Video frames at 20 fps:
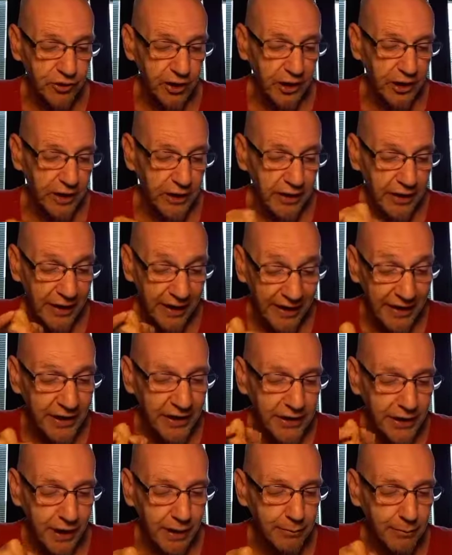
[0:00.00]
taking any
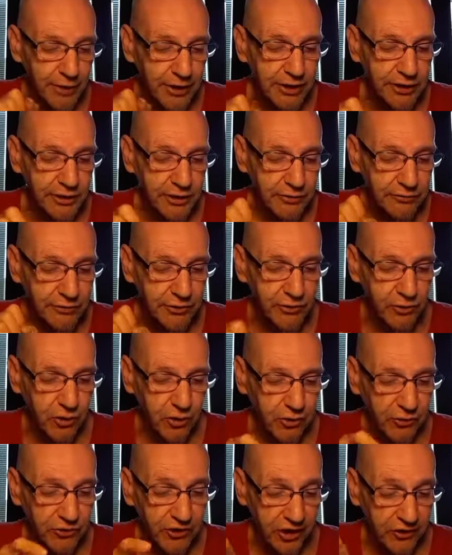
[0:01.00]
combination of
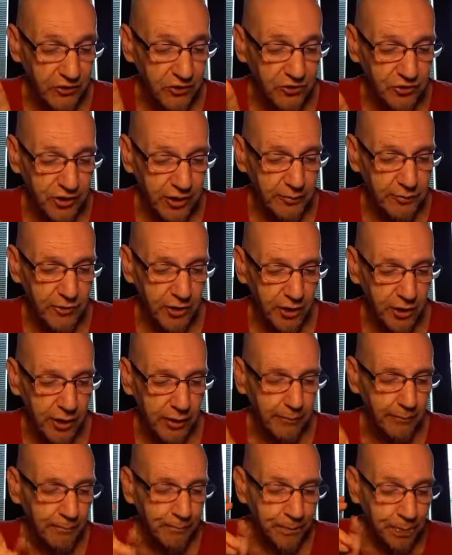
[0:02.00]
drugs at the same
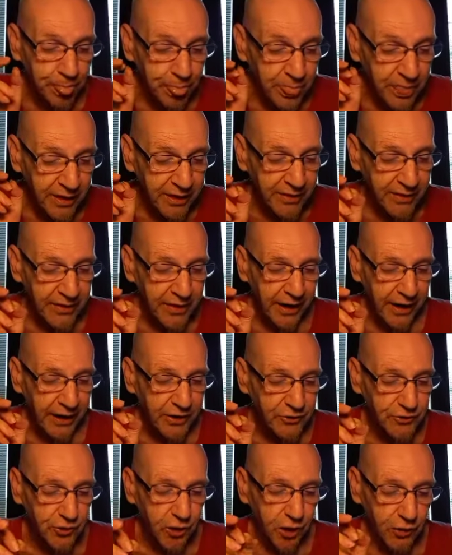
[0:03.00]
time,
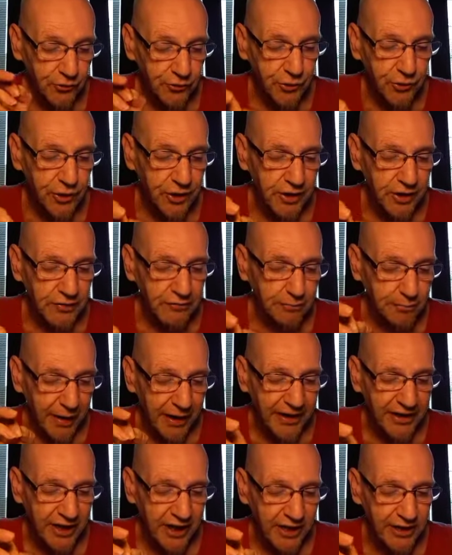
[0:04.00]
as alternative
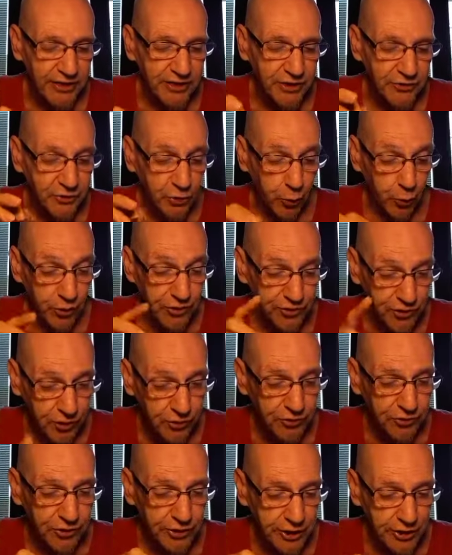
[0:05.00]
medications or
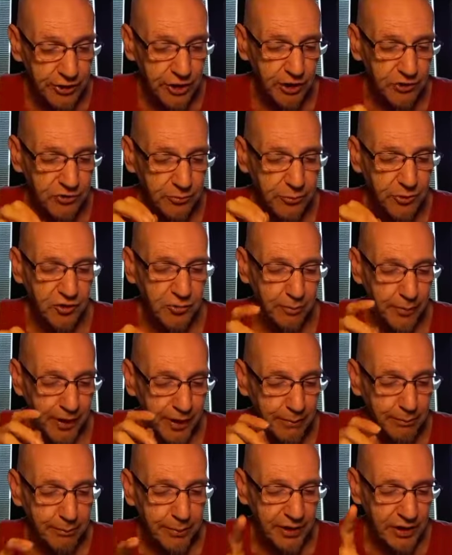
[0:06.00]
dosage adjustments
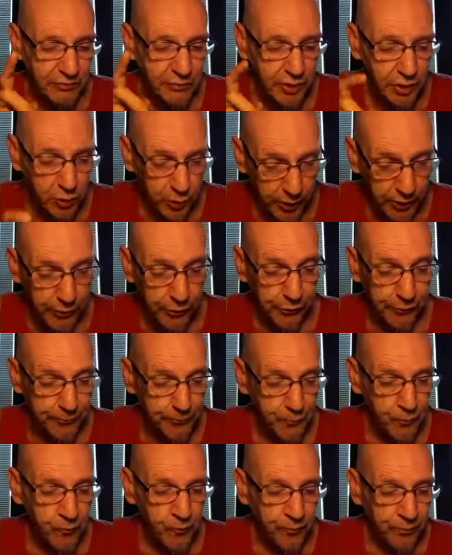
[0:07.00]
may be required.
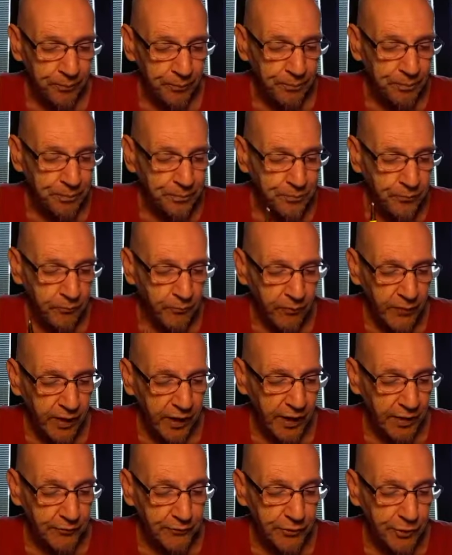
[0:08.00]

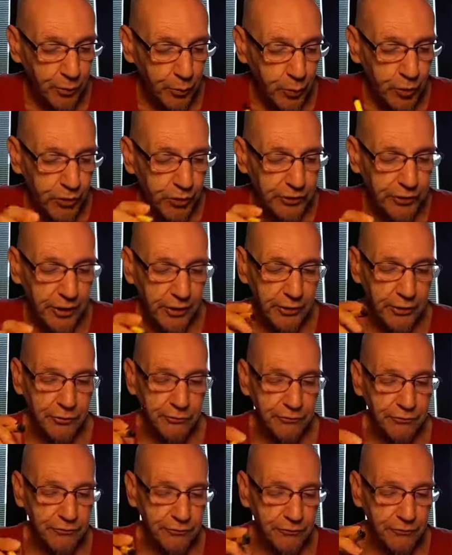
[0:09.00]
And if you're worried that your
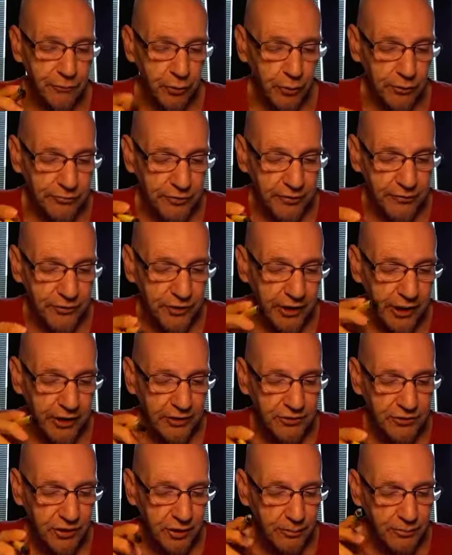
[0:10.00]
450
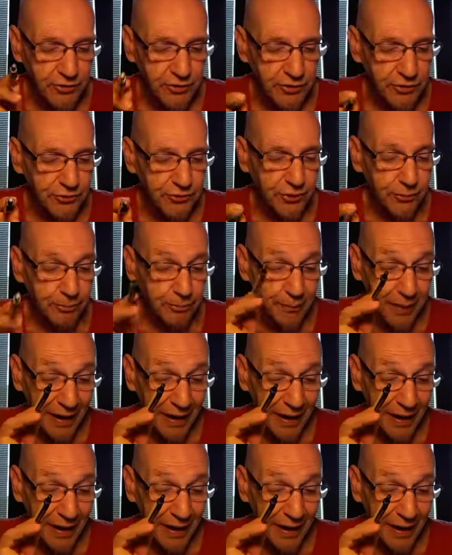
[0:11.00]
enzyme system